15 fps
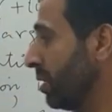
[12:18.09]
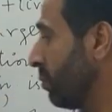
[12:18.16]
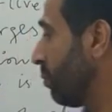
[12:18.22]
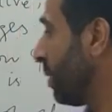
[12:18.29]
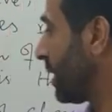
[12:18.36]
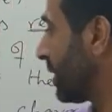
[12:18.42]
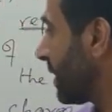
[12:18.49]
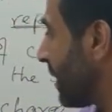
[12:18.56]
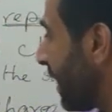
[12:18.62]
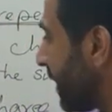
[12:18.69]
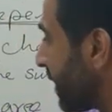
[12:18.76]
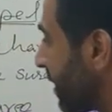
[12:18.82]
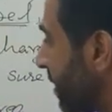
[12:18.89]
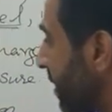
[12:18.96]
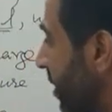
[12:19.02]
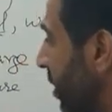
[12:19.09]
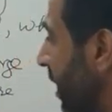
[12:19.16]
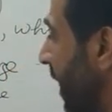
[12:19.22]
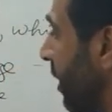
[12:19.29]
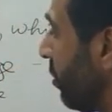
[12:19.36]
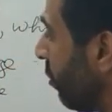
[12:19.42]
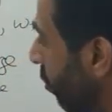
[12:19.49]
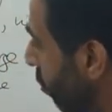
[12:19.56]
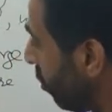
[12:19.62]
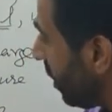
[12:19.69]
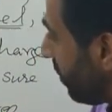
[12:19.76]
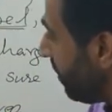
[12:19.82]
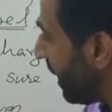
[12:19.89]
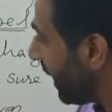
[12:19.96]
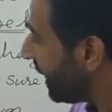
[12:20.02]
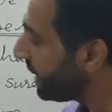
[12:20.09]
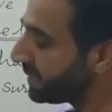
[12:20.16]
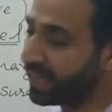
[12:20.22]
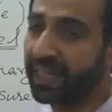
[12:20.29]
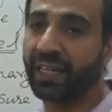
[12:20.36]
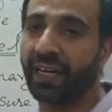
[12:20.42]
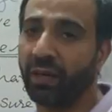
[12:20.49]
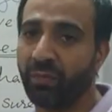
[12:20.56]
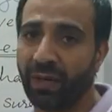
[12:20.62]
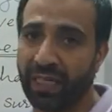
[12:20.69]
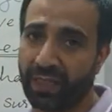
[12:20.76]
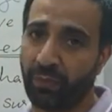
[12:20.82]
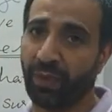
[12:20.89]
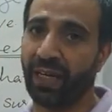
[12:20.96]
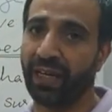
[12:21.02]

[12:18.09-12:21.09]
but it can only be integral multiple,